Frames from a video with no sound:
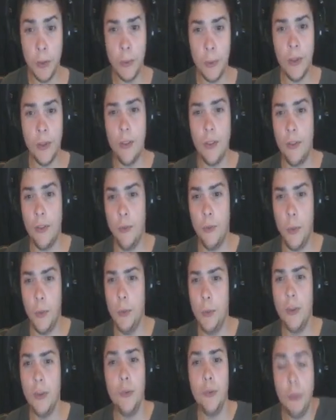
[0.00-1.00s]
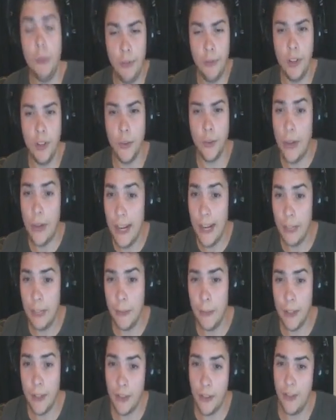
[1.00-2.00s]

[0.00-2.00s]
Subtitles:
a filler raid because